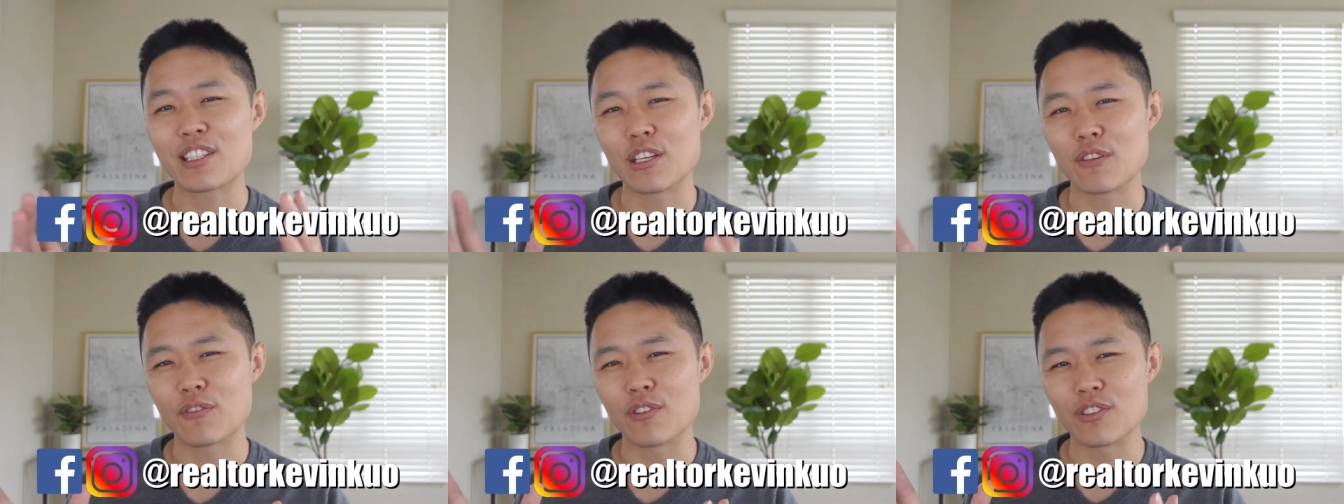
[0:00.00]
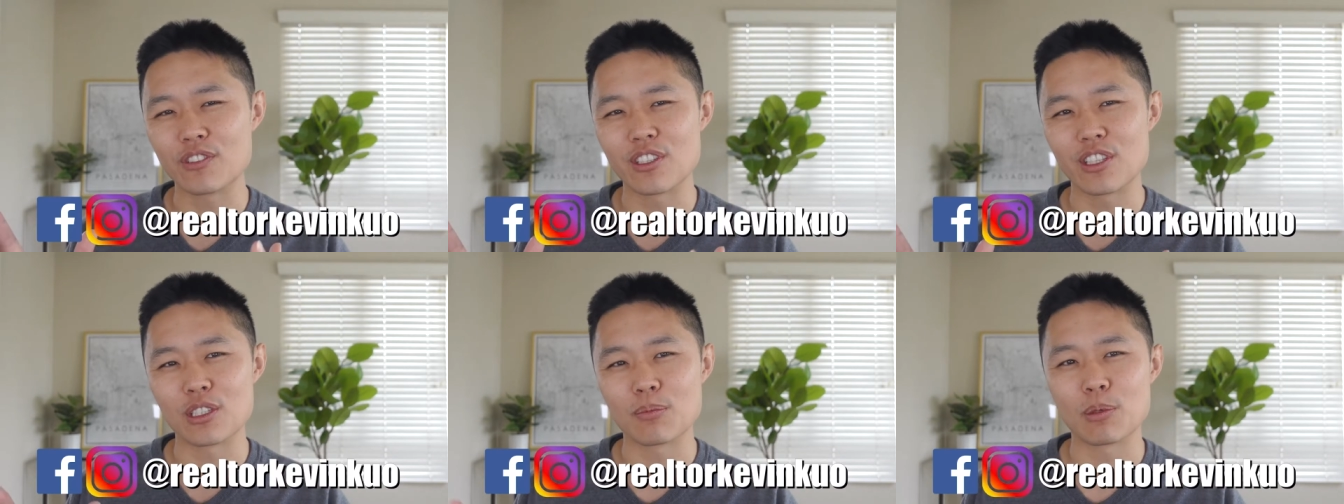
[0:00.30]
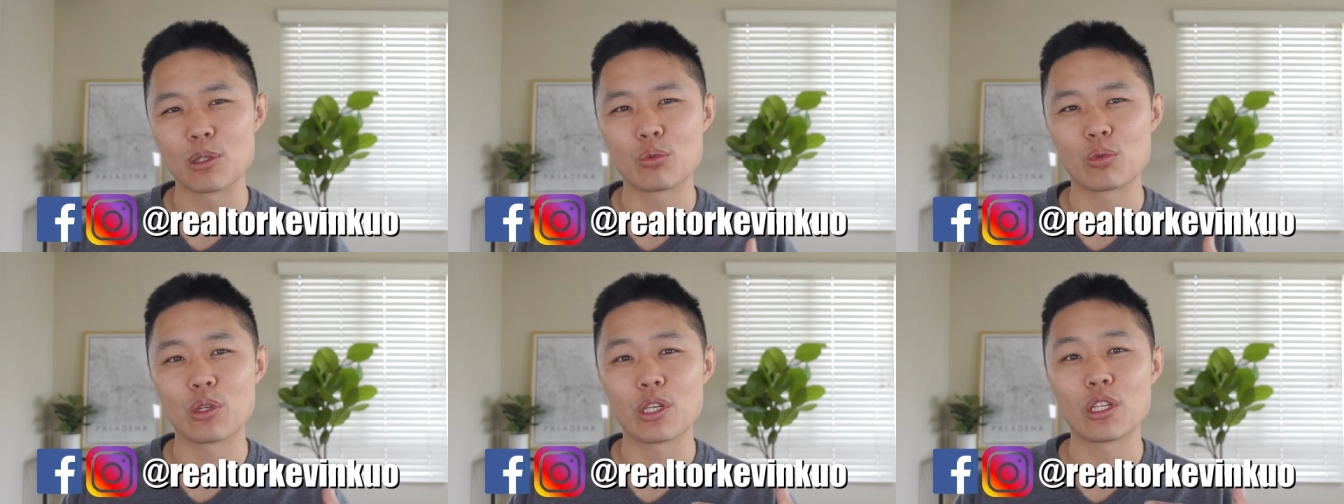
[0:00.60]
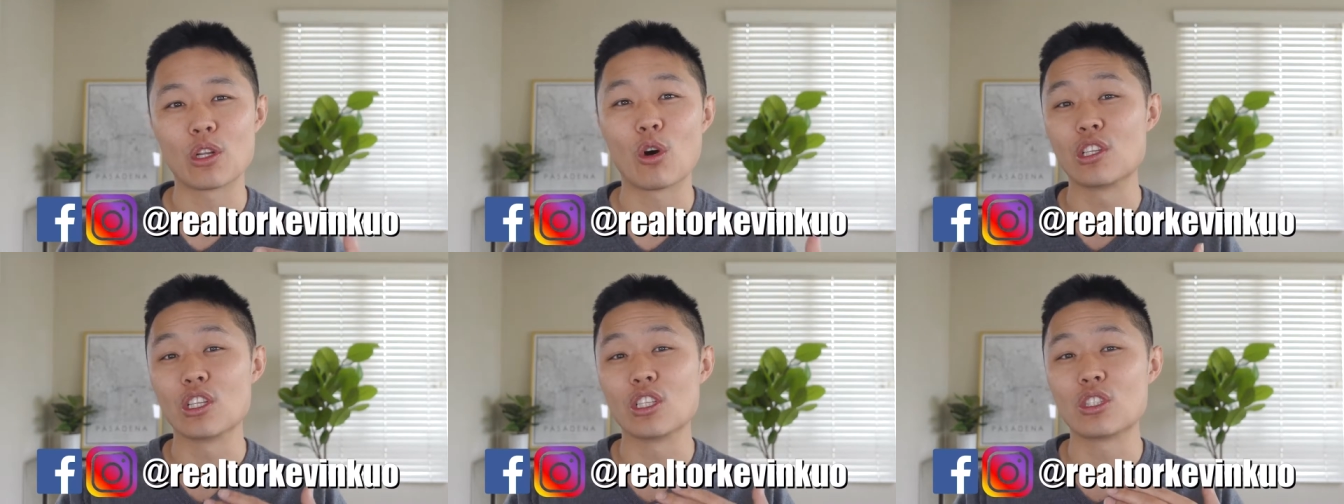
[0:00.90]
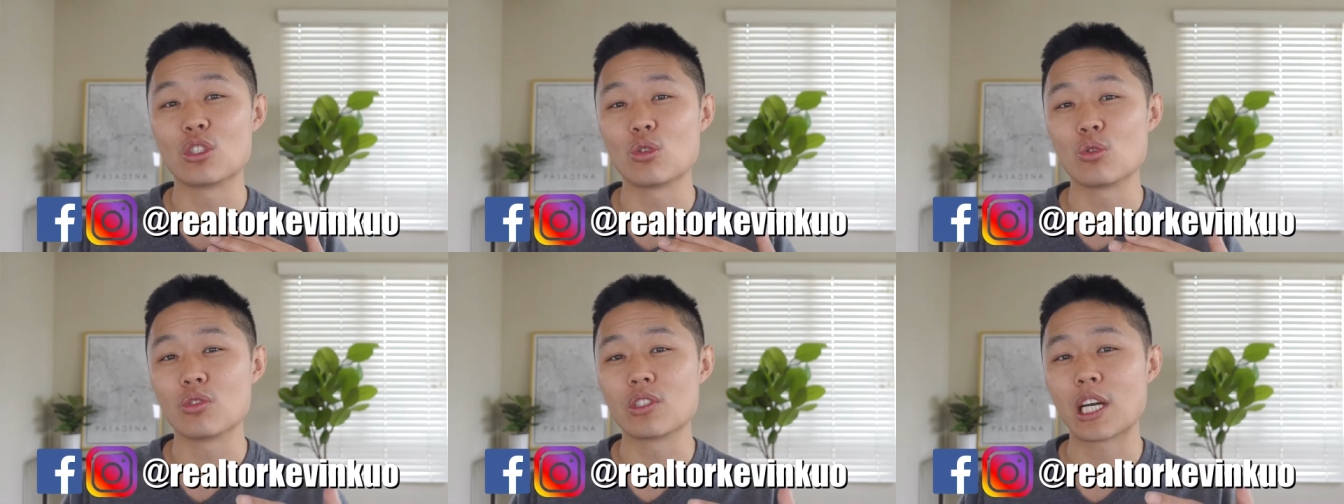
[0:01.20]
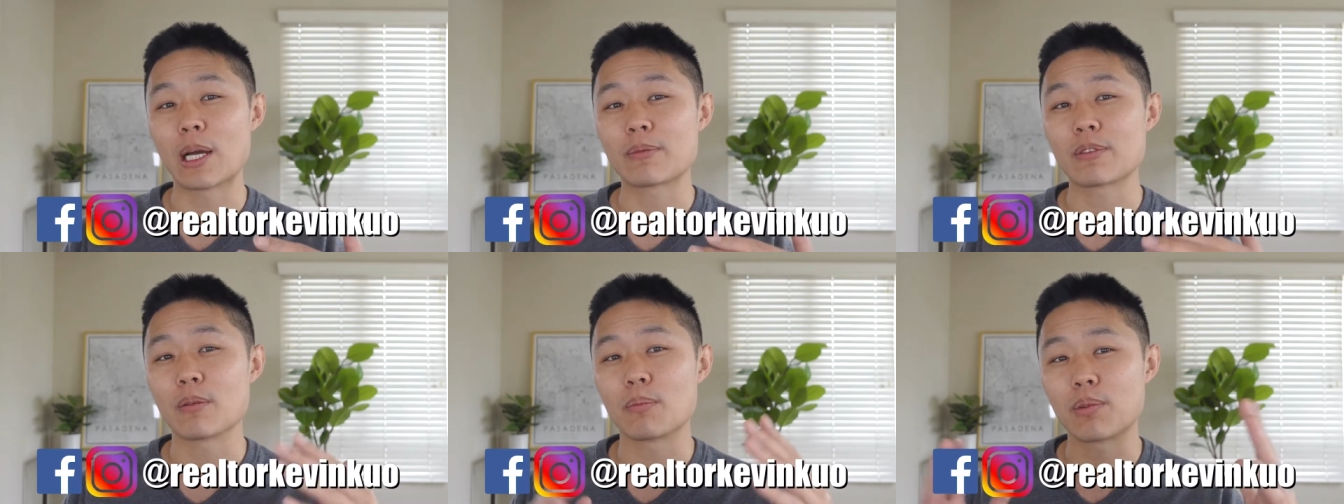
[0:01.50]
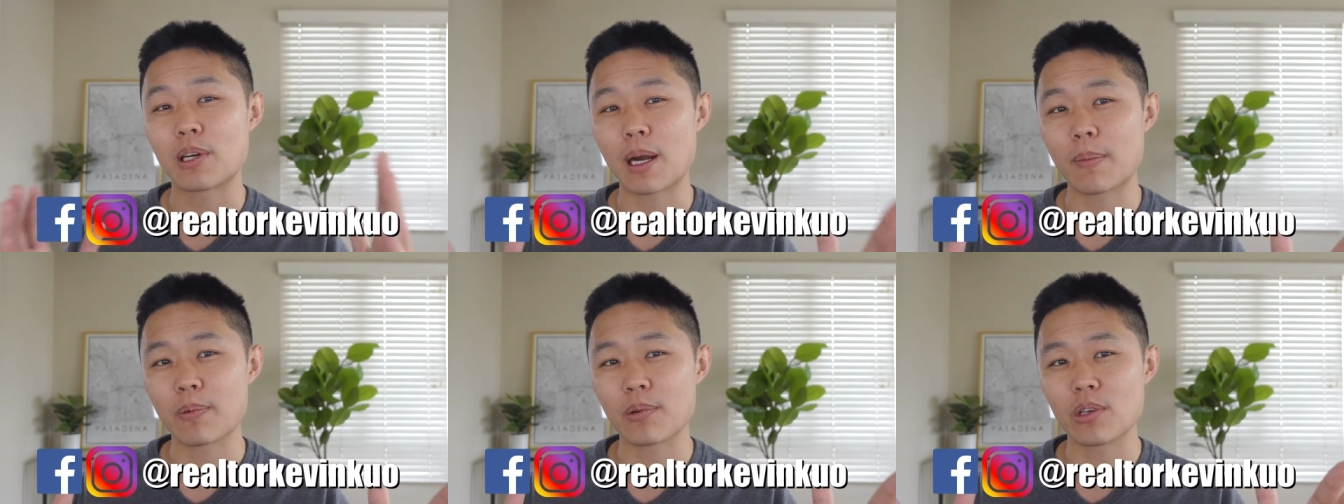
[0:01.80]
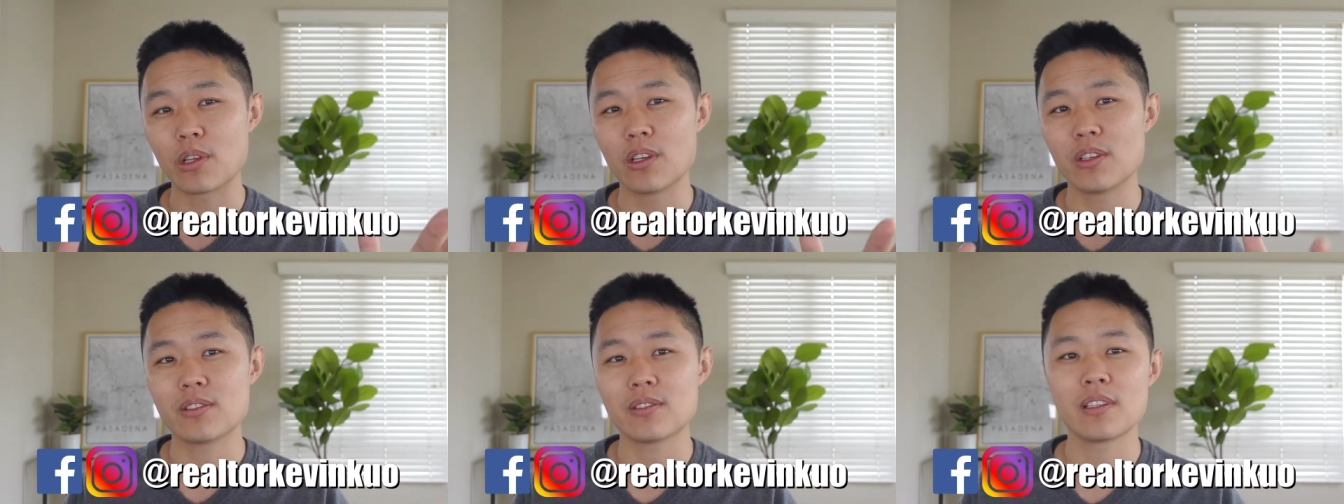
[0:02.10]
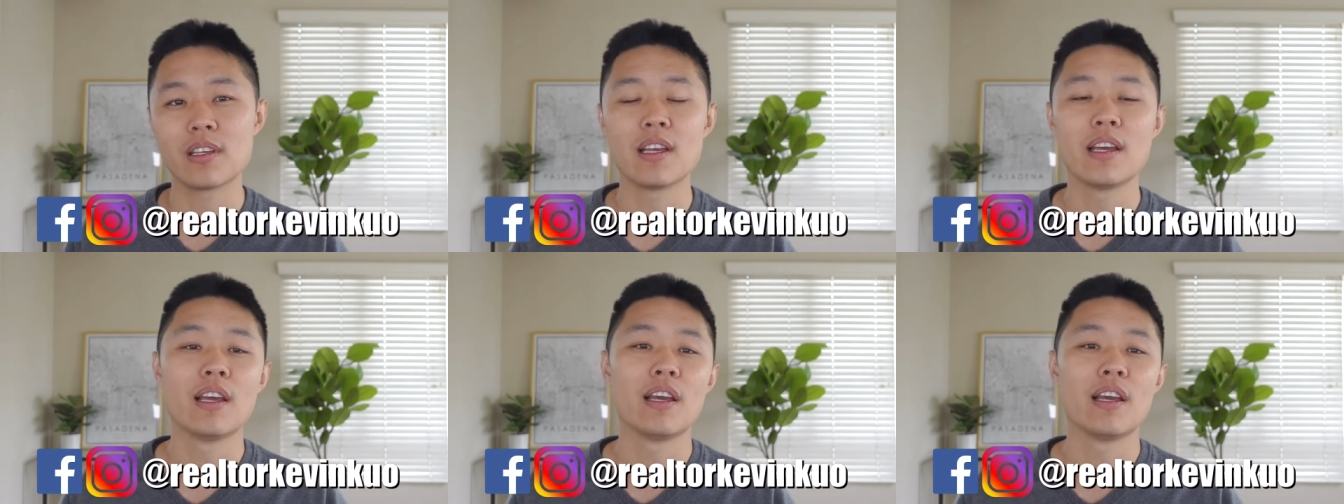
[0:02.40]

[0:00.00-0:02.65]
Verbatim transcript: differences between these two types of properties,